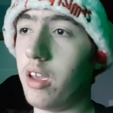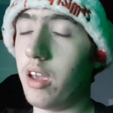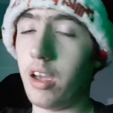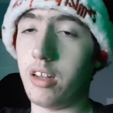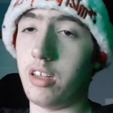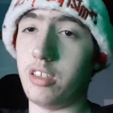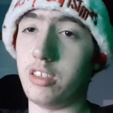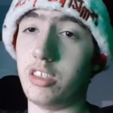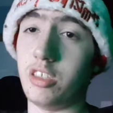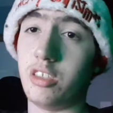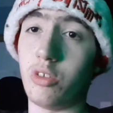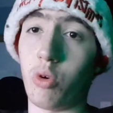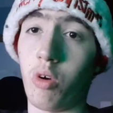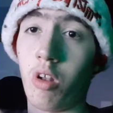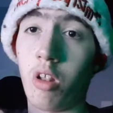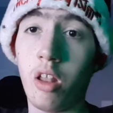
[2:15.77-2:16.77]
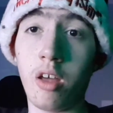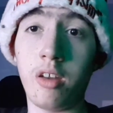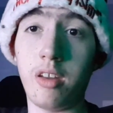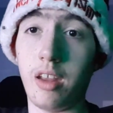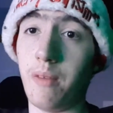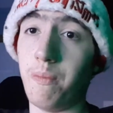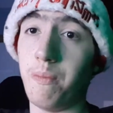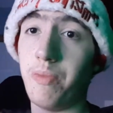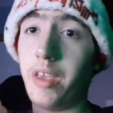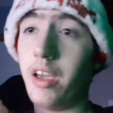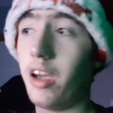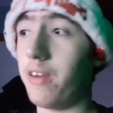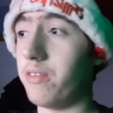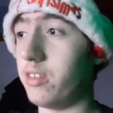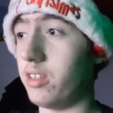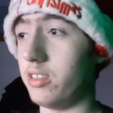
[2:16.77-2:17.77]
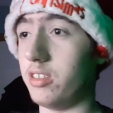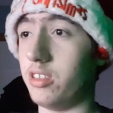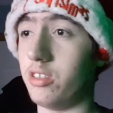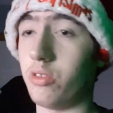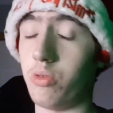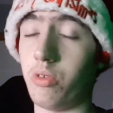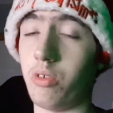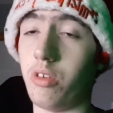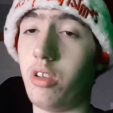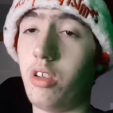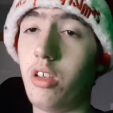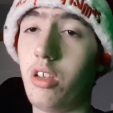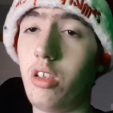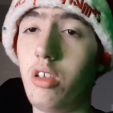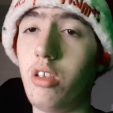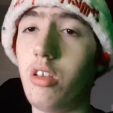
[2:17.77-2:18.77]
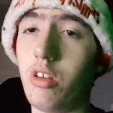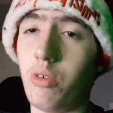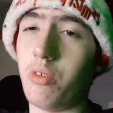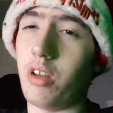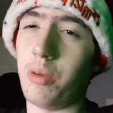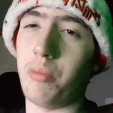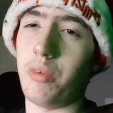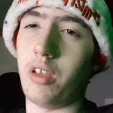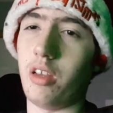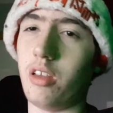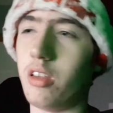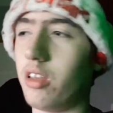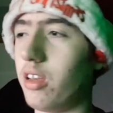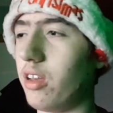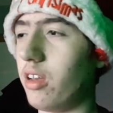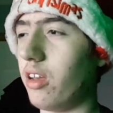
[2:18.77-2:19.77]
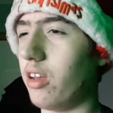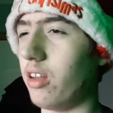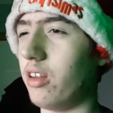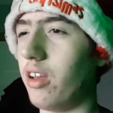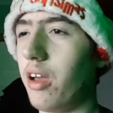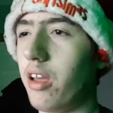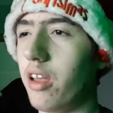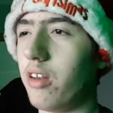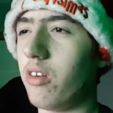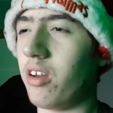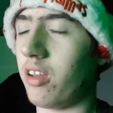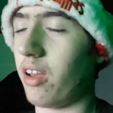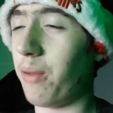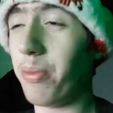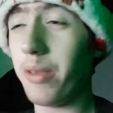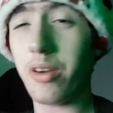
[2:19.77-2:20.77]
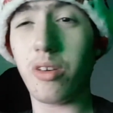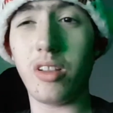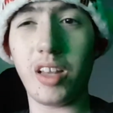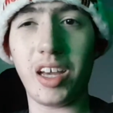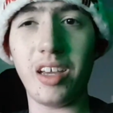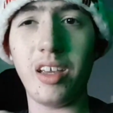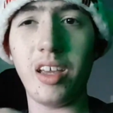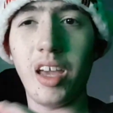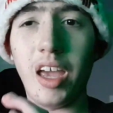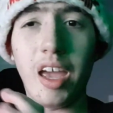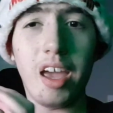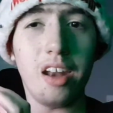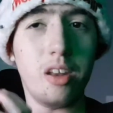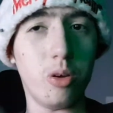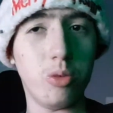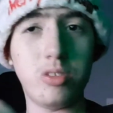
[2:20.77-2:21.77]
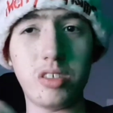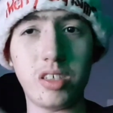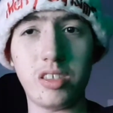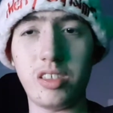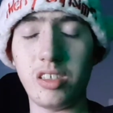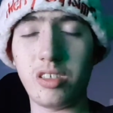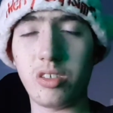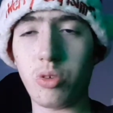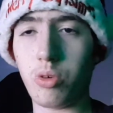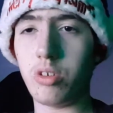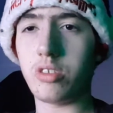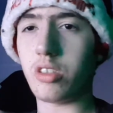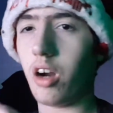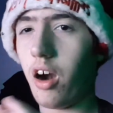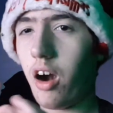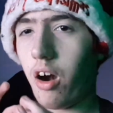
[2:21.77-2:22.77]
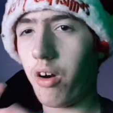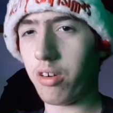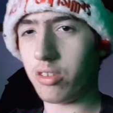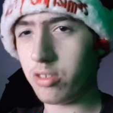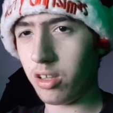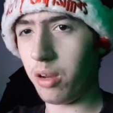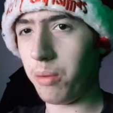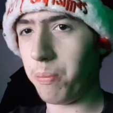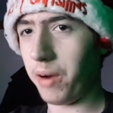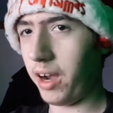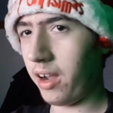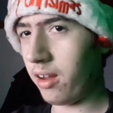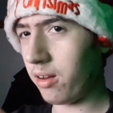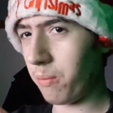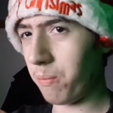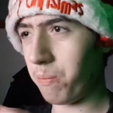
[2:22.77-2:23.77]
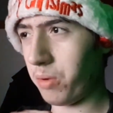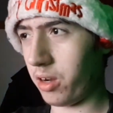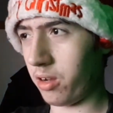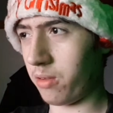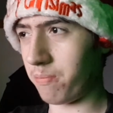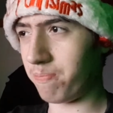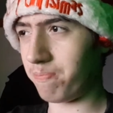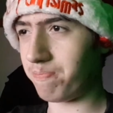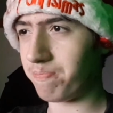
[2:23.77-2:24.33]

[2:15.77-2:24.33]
a Disney store. London, they have a Disney store. You know what I mean? And no, I'm not gonna lie, those Disney stores aren't too bad, but